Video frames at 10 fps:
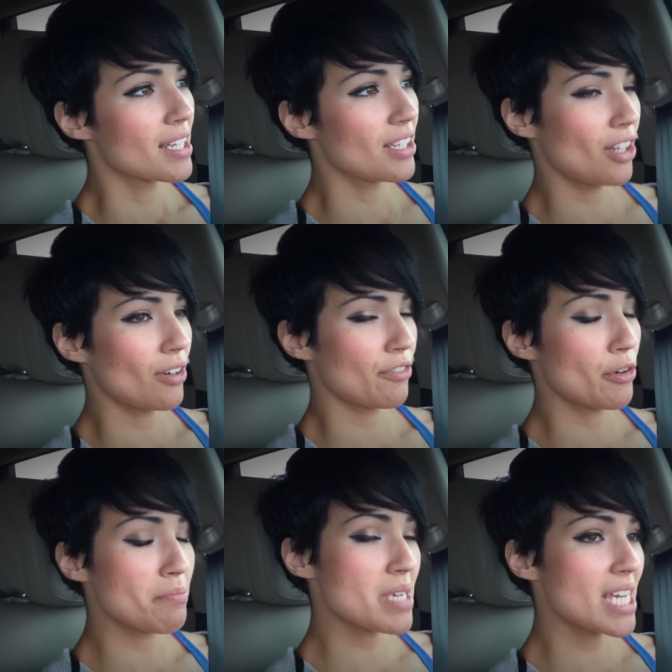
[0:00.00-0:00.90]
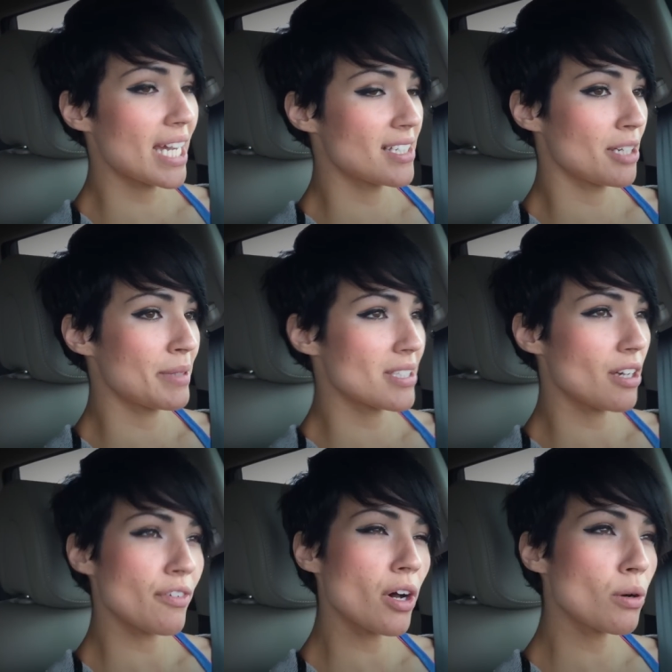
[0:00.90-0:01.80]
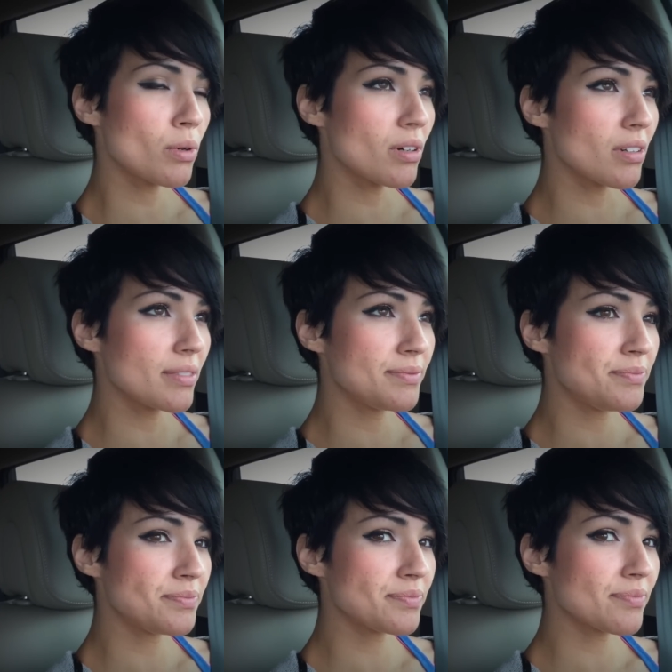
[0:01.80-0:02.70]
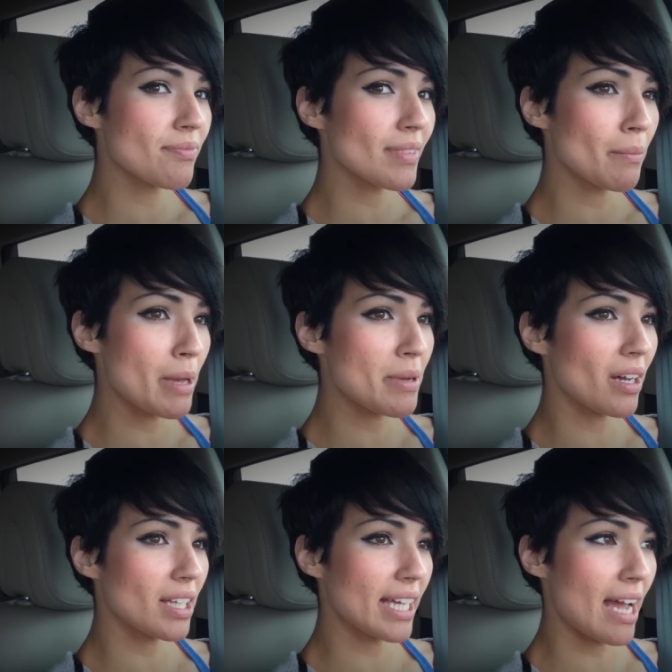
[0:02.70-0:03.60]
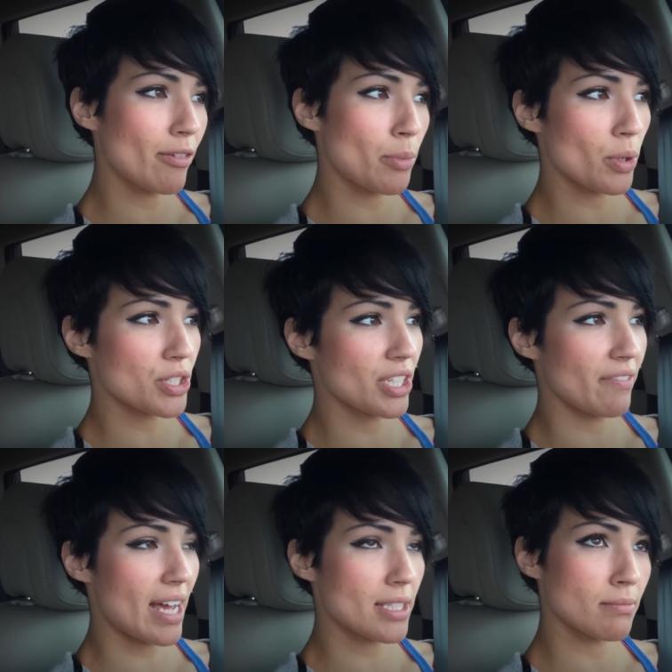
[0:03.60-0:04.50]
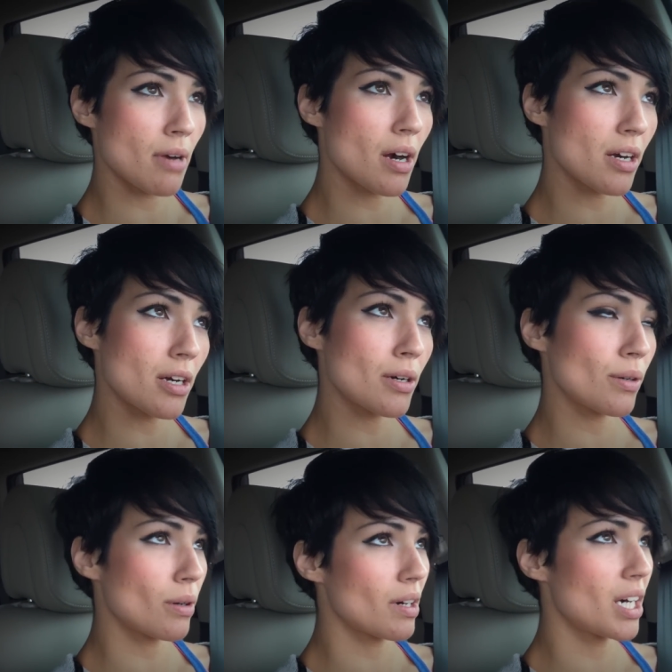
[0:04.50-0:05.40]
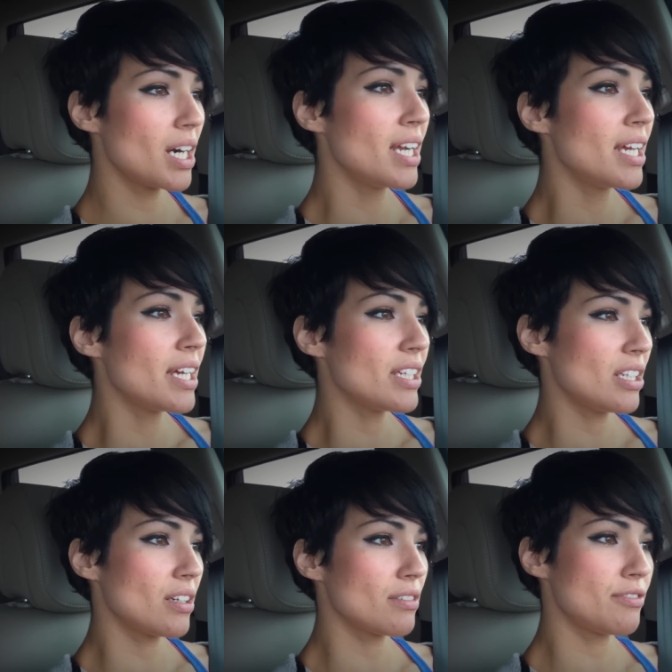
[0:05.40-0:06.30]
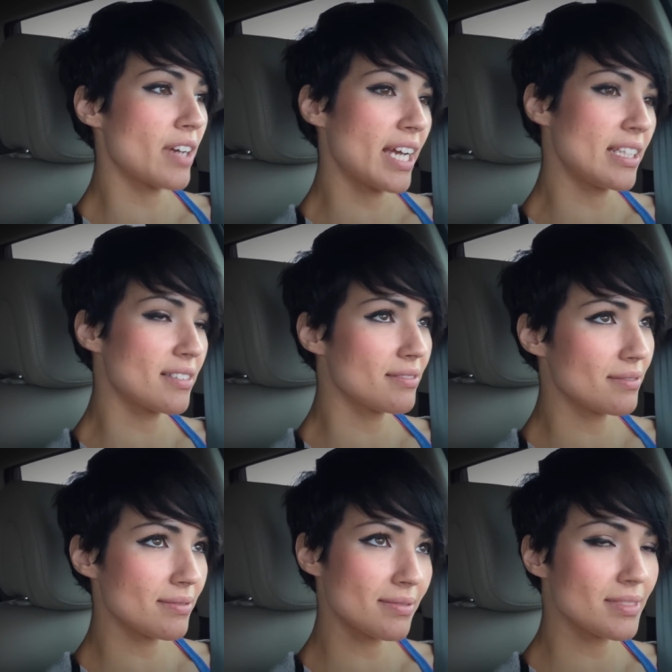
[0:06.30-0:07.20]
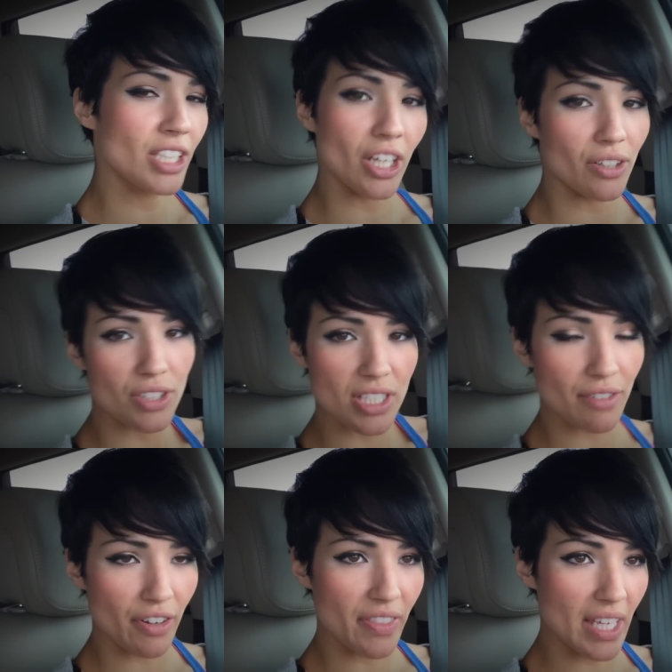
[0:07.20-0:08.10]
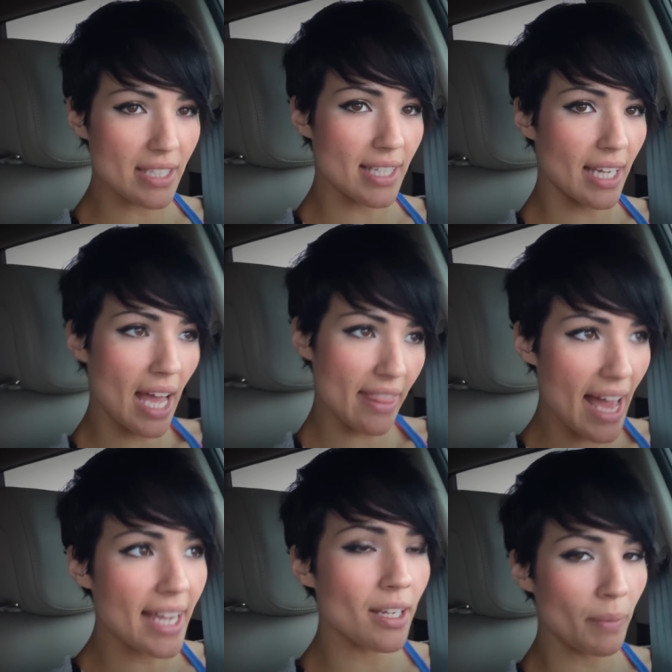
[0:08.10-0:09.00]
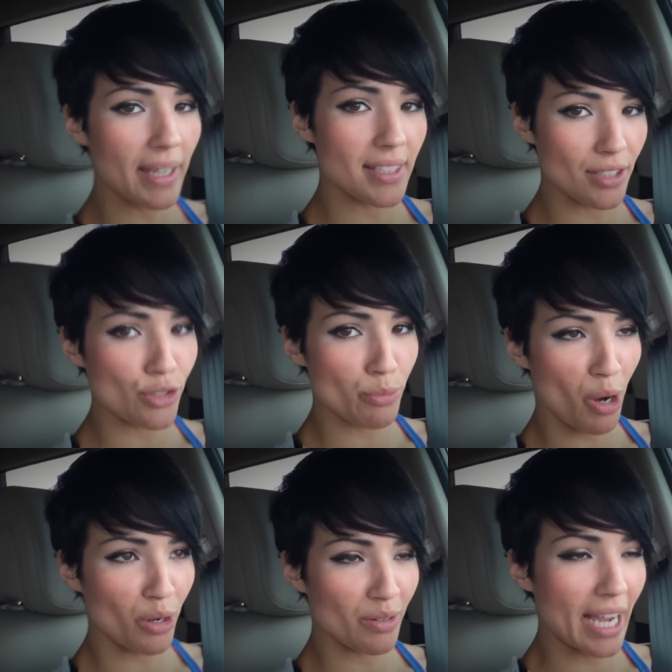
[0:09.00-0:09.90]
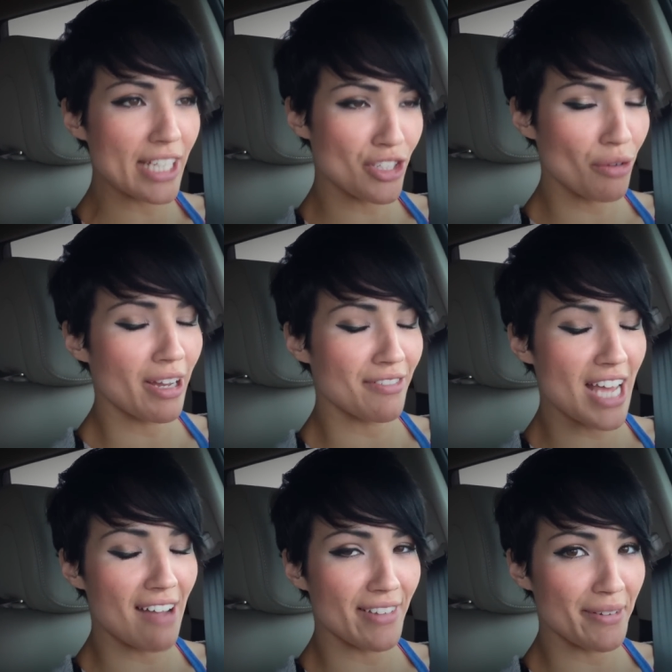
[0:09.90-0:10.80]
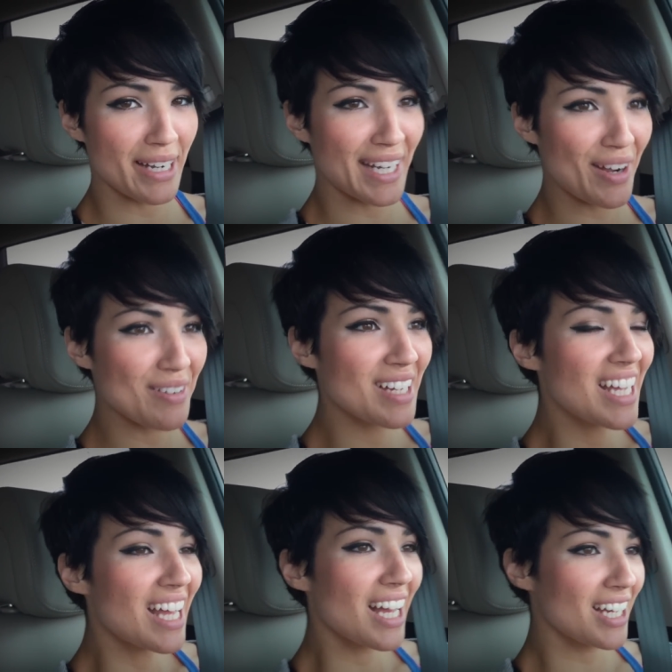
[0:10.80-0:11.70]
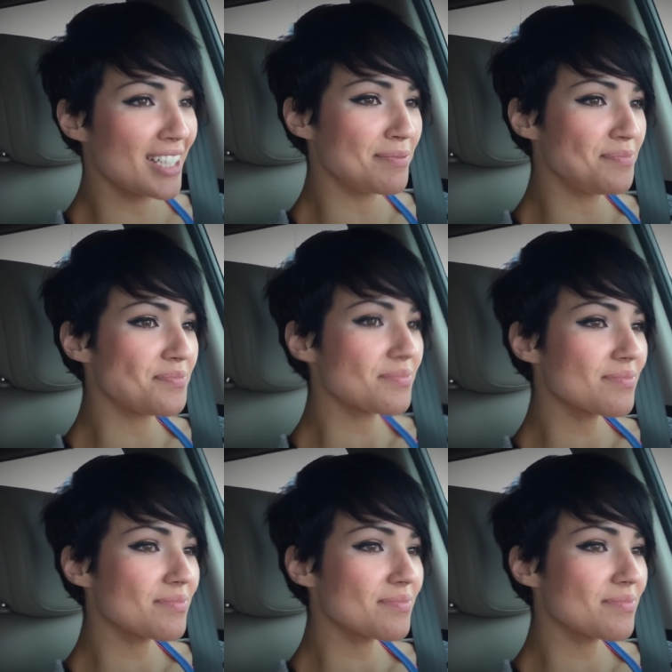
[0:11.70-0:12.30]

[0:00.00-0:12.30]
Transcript: you know for me i tell myself oh well maybe i'll like have a portion of that tomorrow or you know find you know just different things like that can wait until tomorrow i don't have to have that right now um